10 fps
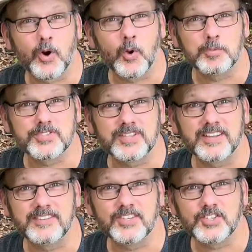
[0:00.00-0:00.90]
homestead
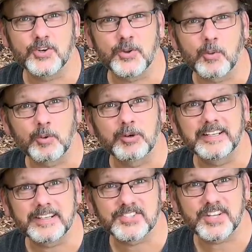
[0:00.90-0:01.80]
this year that we're
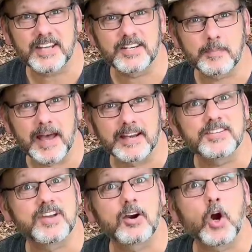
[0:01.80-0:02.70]
really excited about
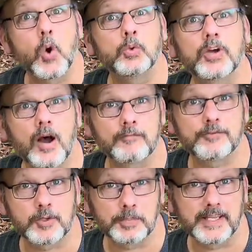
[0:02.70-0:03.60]
is our own
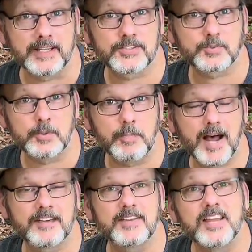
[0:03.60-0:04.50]
comfrey plants. We
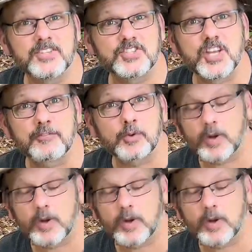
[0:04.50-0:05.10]
bought several